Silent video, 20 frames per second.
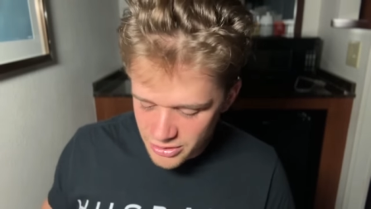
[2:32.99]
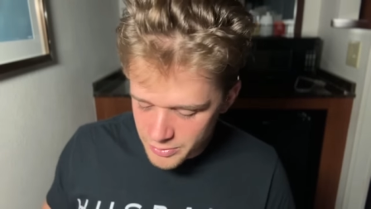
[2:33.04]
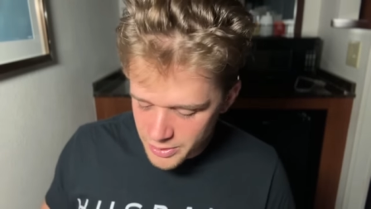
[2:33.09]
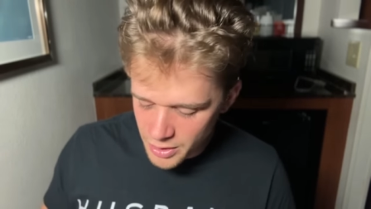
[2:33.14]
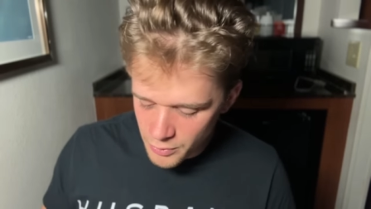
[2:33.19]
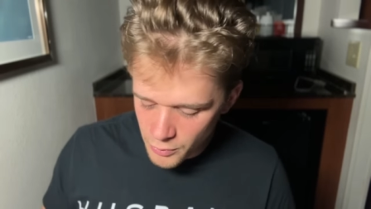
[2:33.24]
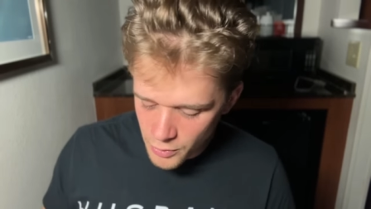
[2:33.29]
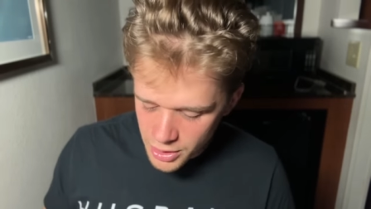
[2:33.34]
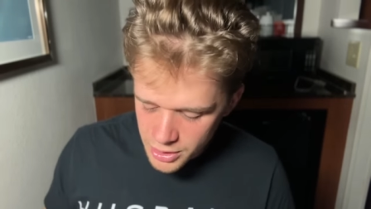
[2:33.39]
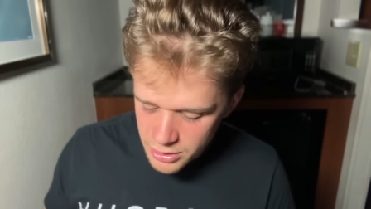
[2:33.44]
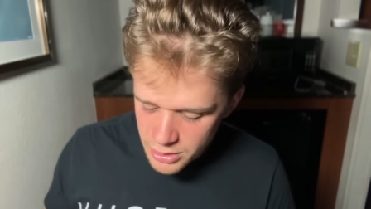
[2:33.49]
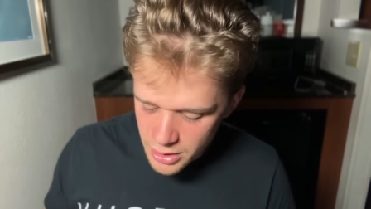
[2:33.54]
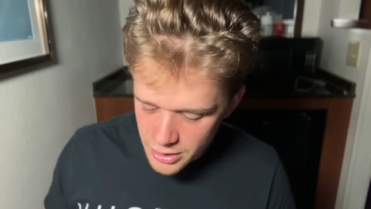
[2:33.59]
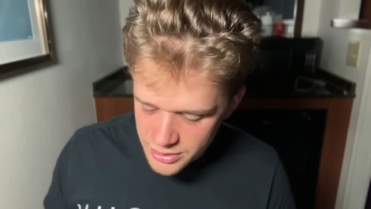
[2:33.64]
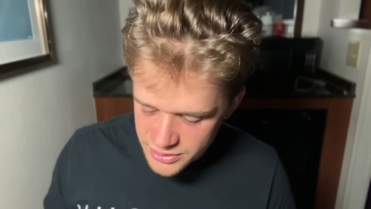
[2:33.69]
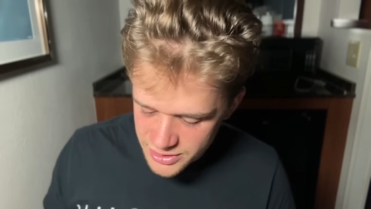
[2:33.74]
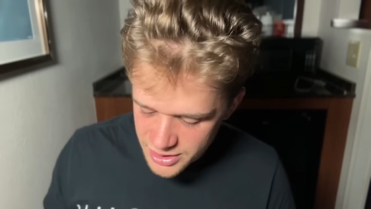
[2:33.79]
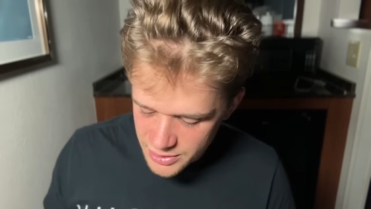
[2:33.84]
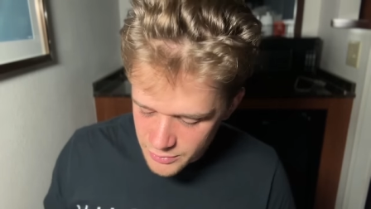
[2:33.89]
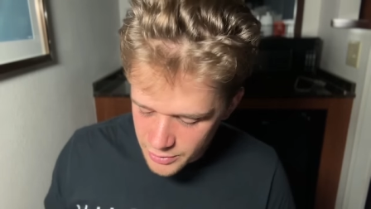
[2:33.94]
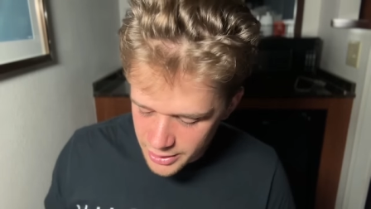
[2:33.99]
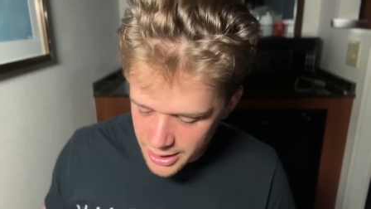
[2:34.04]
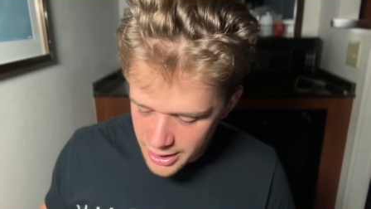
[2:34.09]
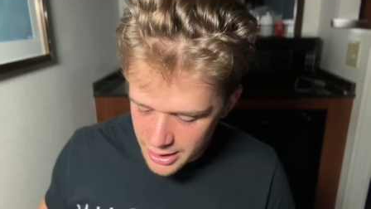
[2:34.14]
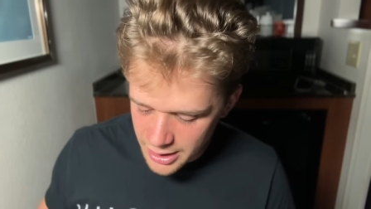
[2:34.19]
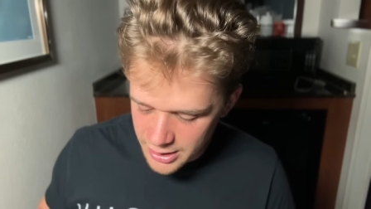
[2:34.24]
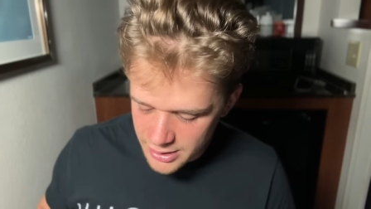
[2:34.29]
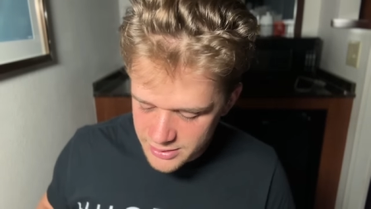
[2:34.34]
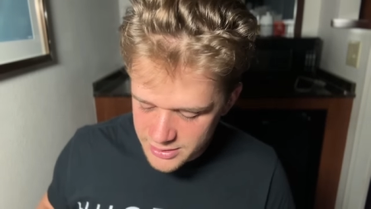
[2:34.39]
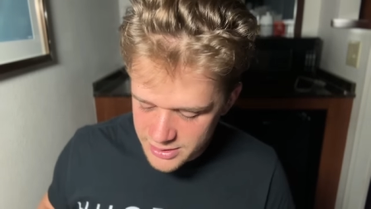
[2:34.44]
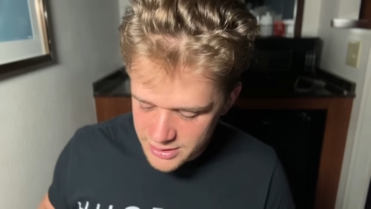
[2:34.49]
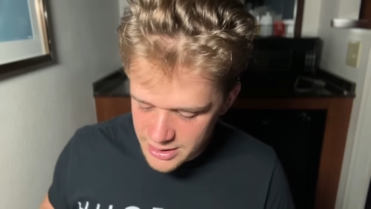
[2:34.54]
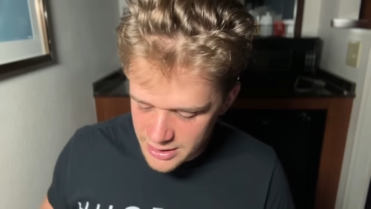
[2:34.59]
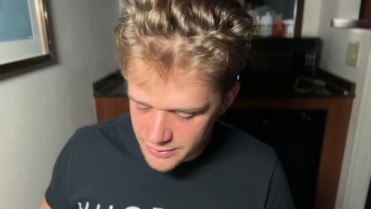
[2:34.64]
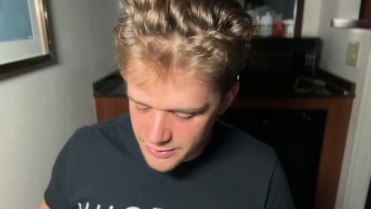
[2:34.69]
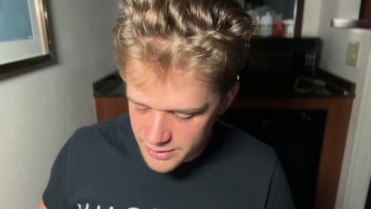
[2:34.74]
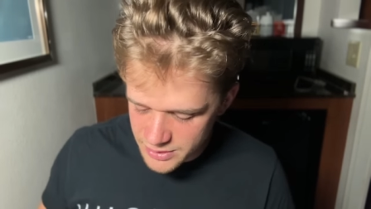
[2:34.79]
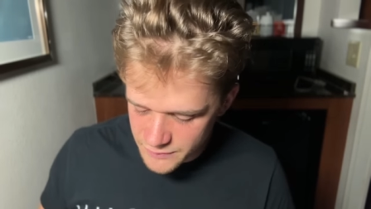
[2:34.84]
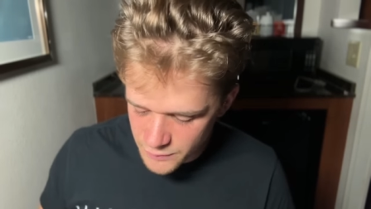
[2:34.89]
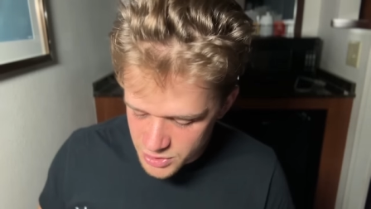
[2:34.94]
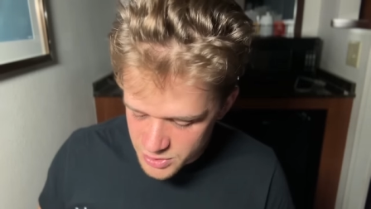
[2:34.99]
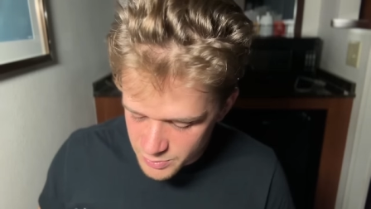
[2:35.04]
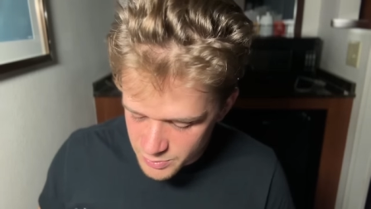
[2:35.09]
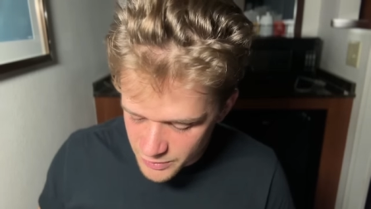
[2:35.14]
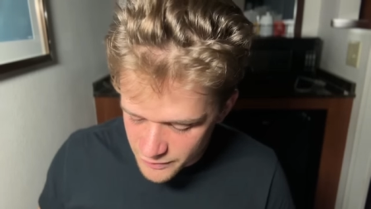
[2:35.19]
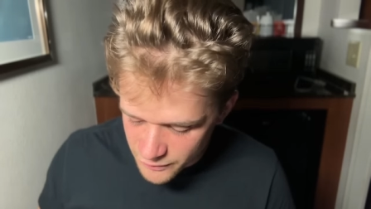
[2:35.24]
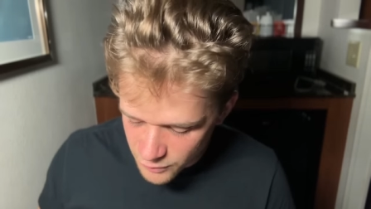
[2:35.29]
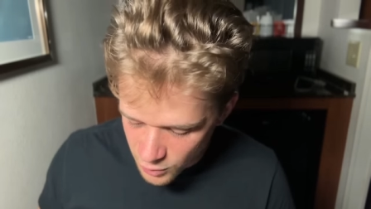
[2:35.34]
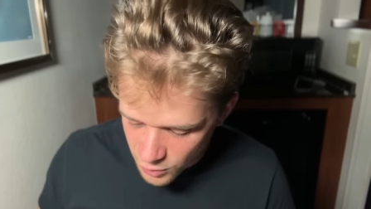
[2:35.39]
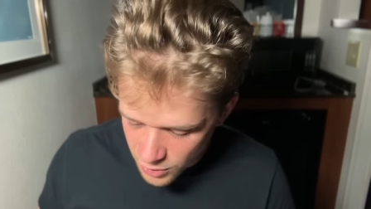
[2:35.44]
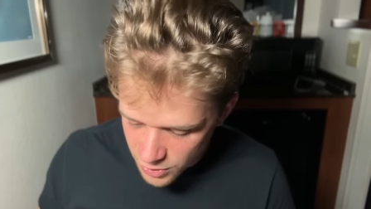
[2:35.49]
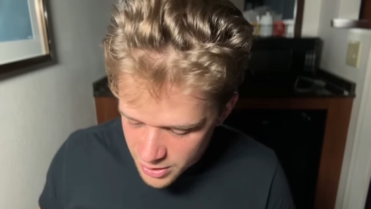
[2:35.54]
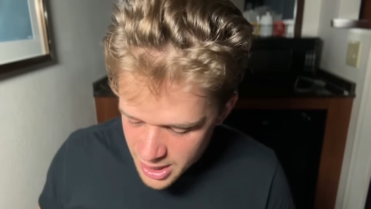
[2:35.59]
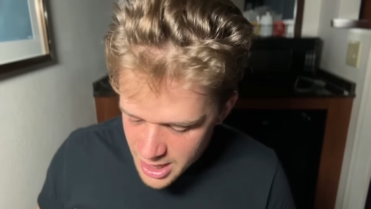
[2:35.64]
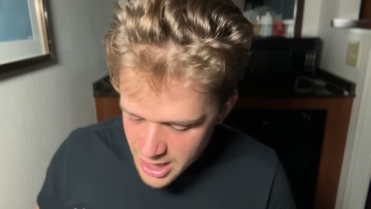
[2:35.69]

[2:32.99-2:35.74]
But I want you to see what is in this verse before